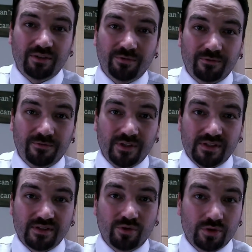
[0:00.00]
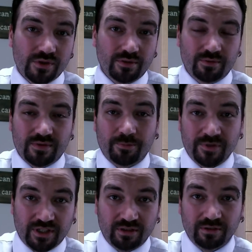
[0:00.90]
if it fits or suits a
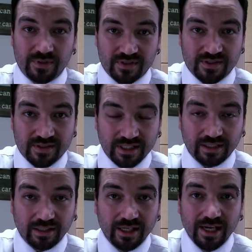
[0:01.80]
particular business need.